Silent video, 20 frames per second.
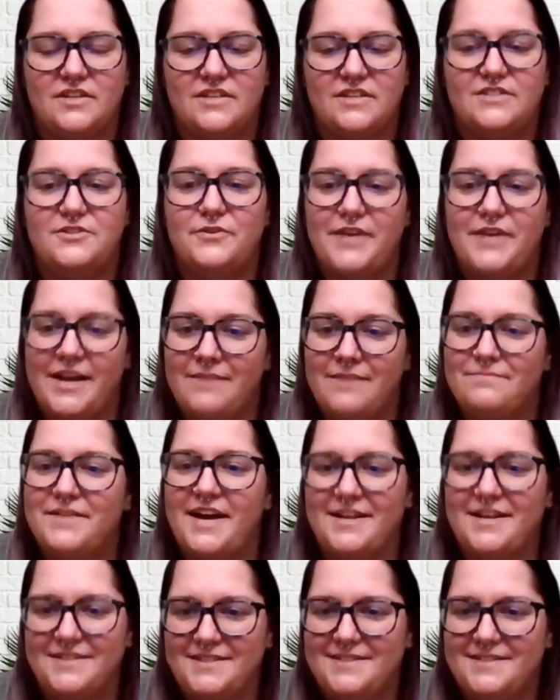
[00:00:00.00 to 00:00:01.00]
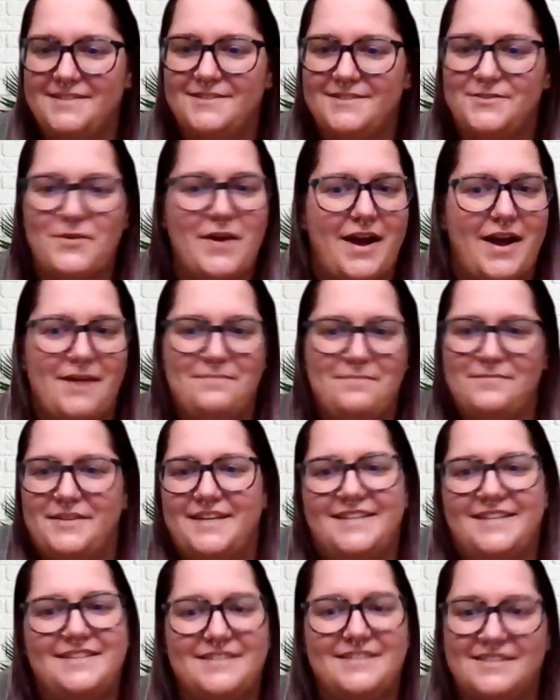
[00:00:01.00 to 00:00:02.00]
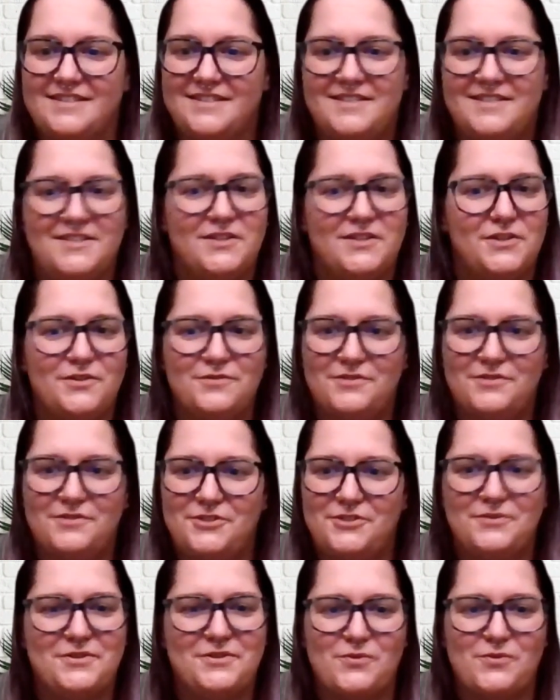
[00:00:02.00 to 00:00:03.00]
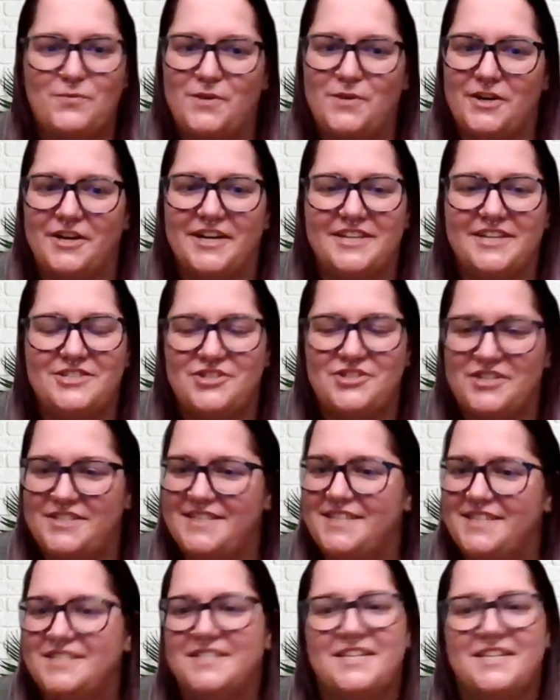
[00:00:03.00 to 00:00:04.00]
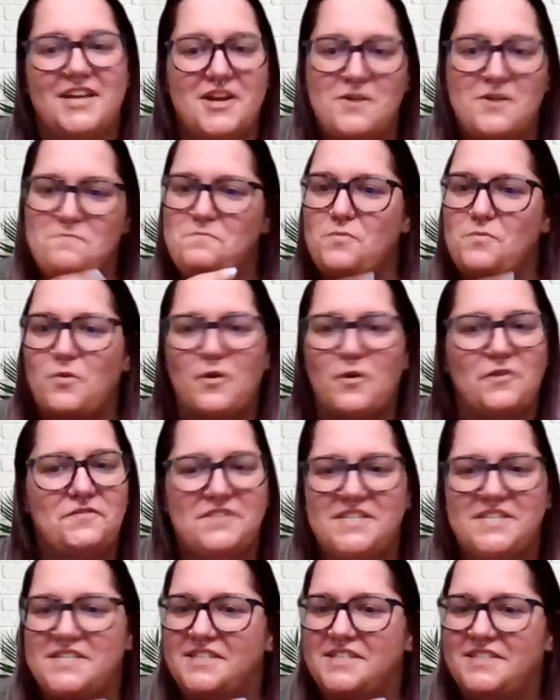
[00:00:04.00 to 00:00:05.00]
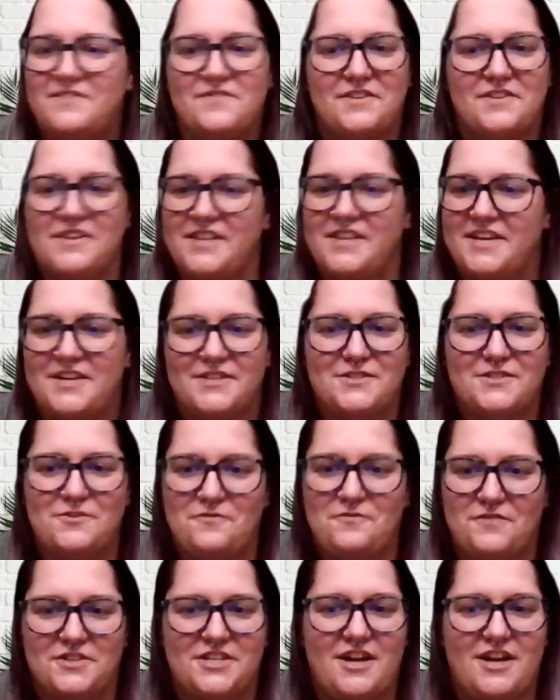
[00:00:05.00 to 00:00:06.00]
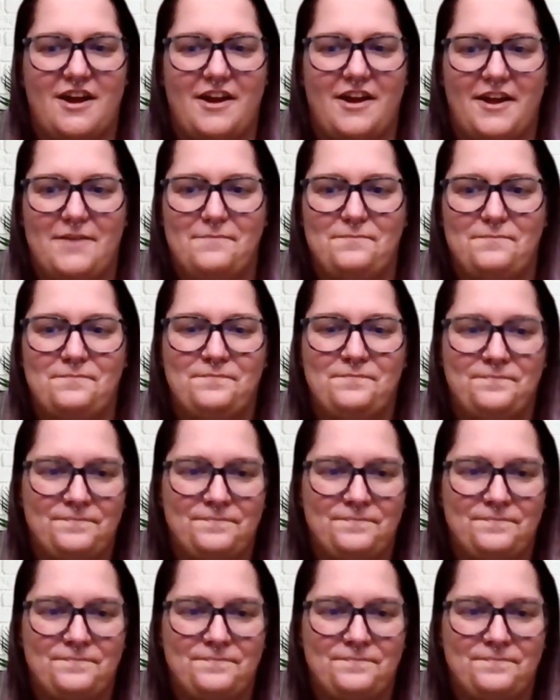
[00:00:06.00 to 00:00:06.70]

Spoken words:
so yeah, so I'm like still doing the work. It just has morphed into different things over time.